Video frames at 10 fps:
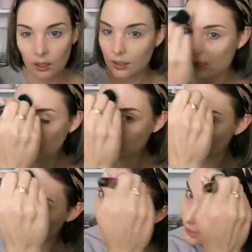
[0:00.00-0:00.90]
There's no
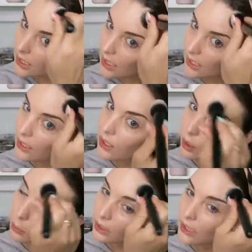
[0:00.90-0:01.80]
creases, no
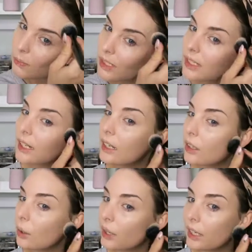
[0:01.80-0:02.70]
bits missing,
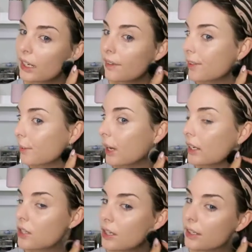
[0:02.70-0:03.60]
no uneven
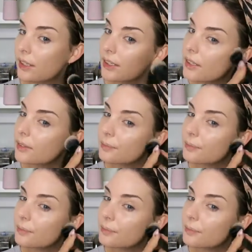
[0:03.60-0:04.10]
patches.